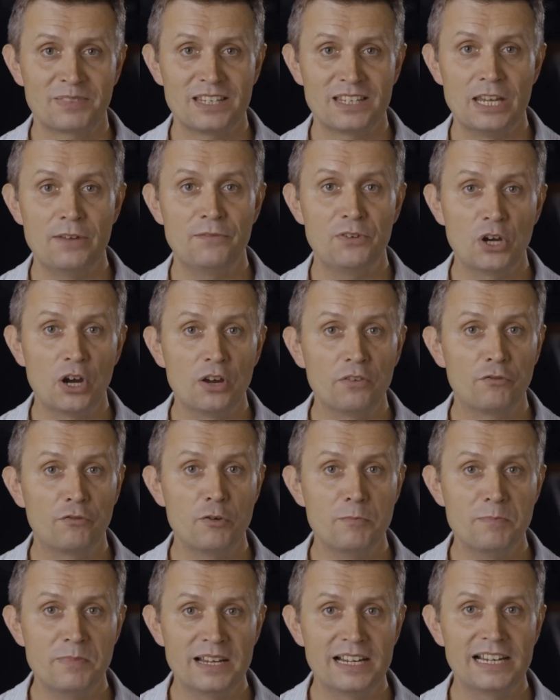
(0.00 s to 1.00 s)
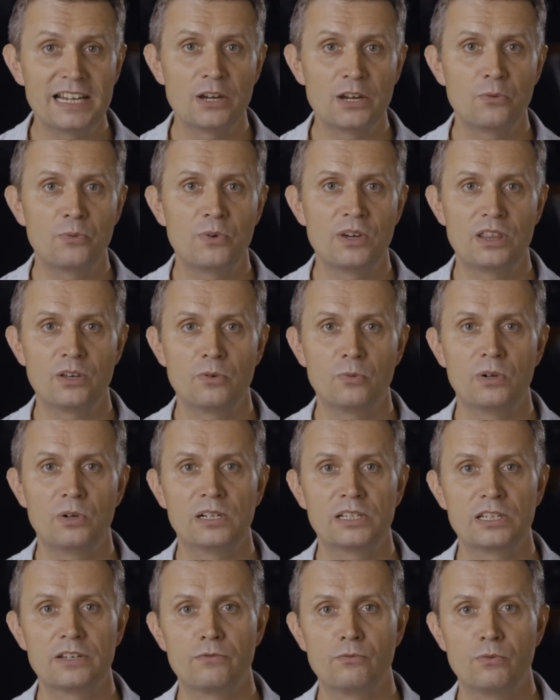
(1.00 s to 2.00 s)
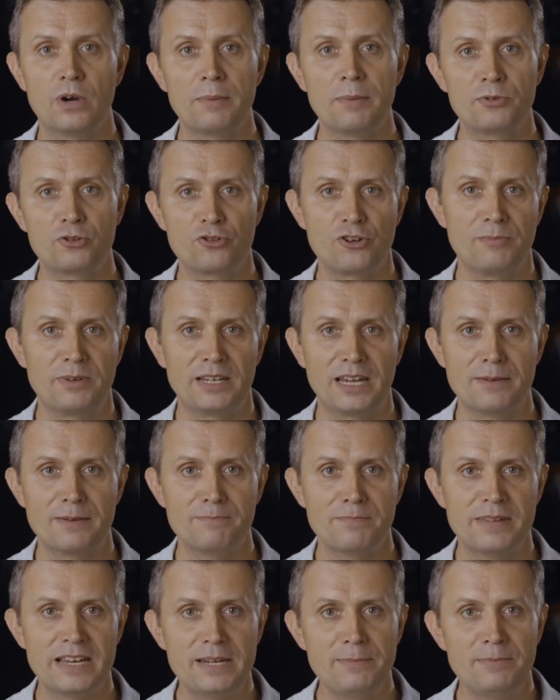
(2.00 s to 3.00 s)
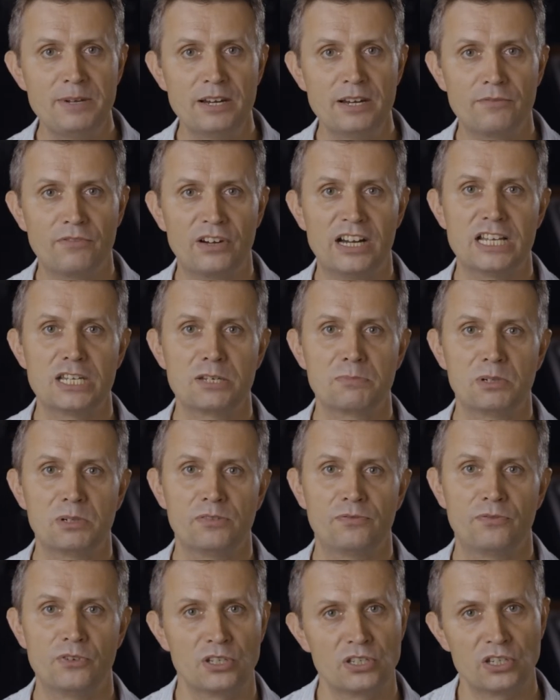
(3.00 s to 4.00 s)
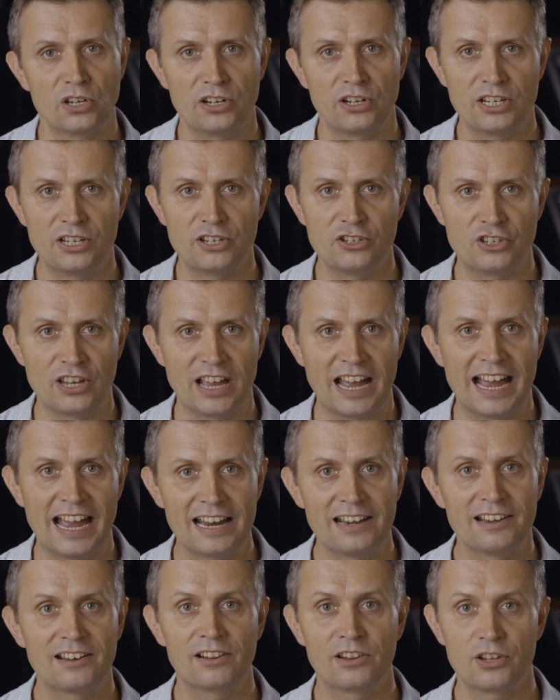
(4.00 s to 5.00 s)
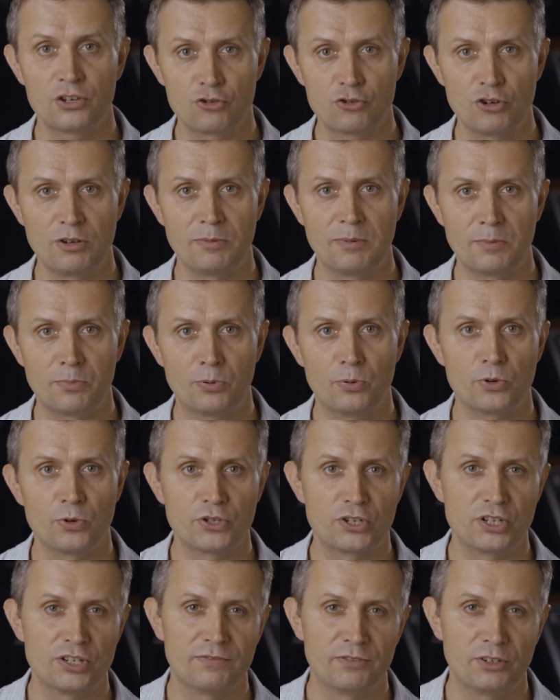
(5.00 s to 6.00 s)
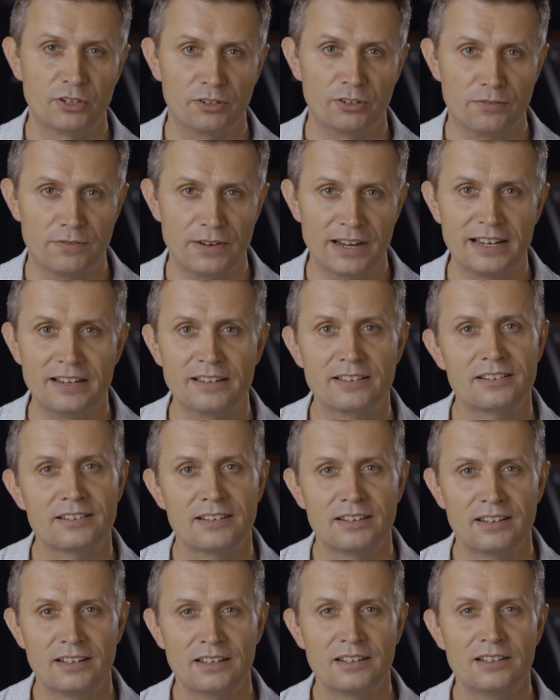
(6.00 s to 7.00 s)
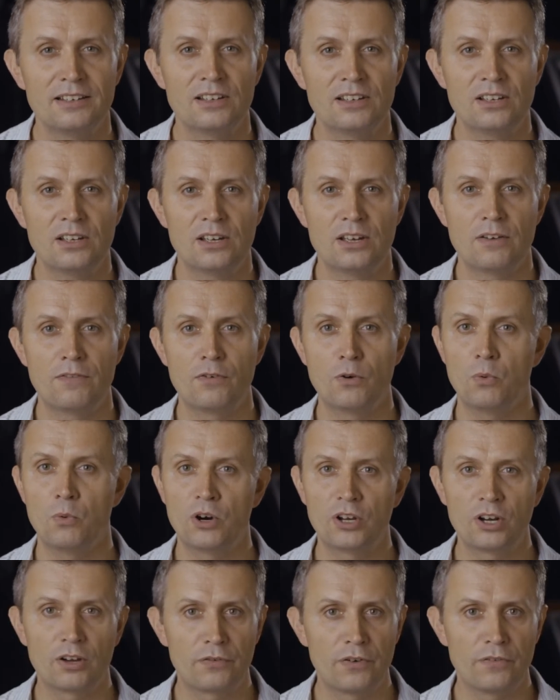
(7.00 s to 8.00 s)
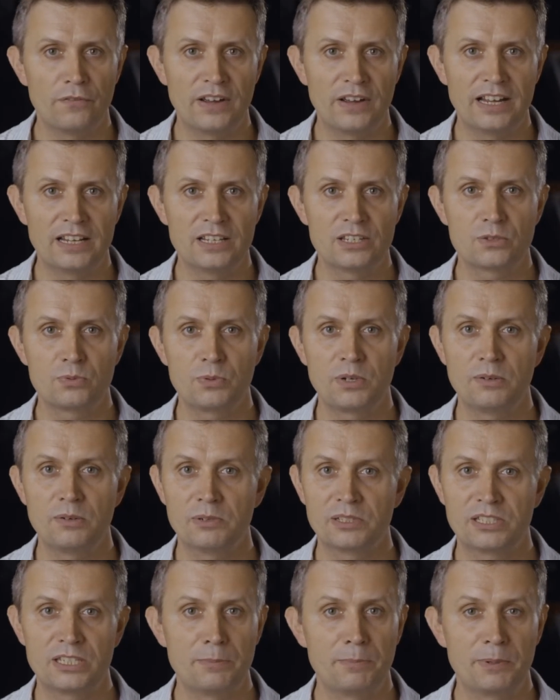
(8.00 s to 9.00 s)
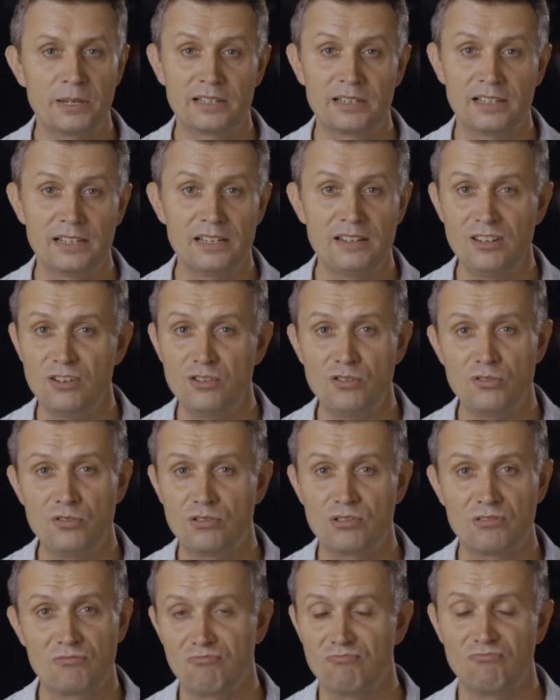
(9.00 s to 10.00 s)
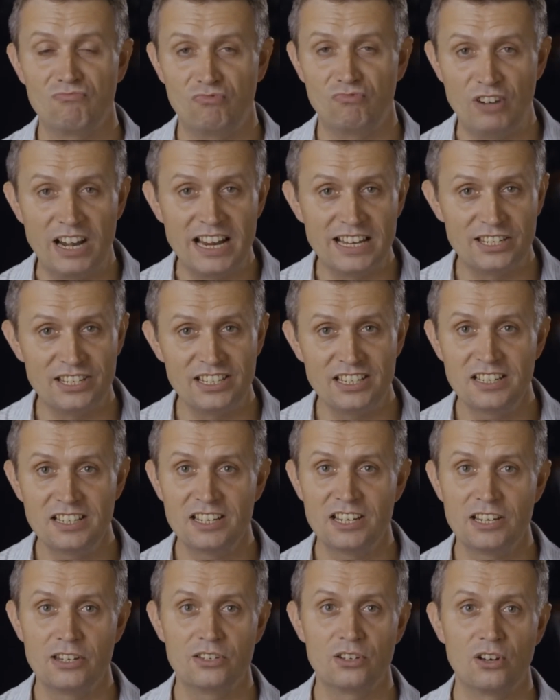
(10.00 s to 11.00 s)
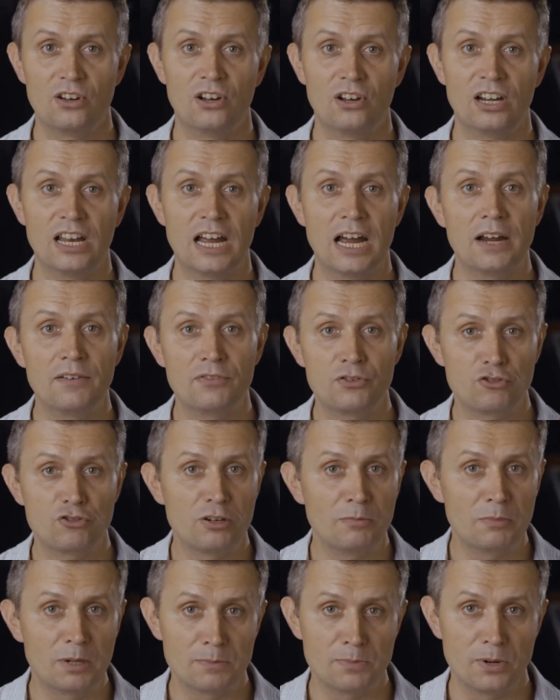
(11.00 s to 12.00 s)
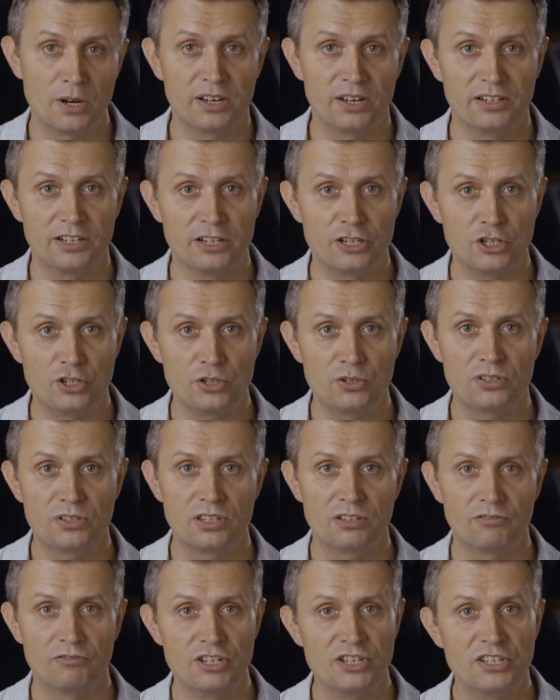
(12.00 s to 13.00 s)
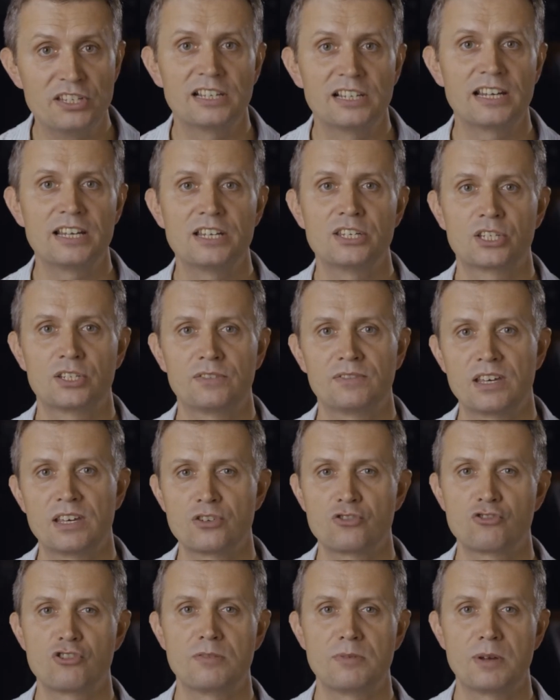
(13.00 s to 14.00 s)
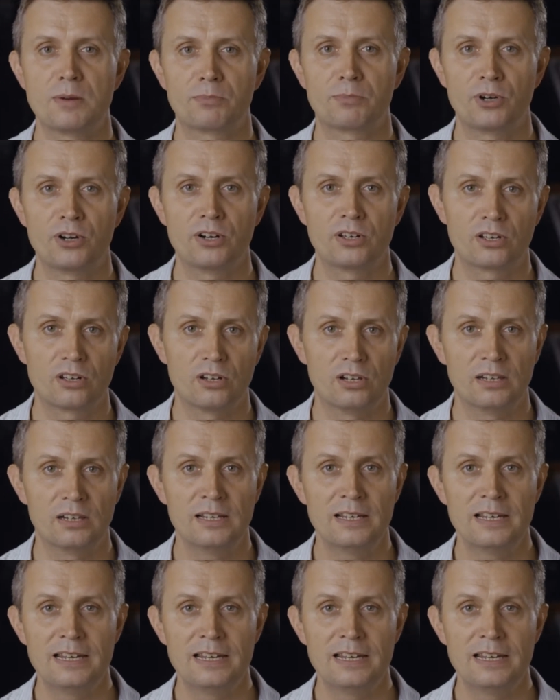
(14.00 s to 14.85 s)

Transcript: If you're unfamiliar with the world of web streaming, it may be advisable for Sardius to handle the streaming portion of your event. For one-off events, we will typically use Resi as our live streaming partner due to the resilience of their streaming protocol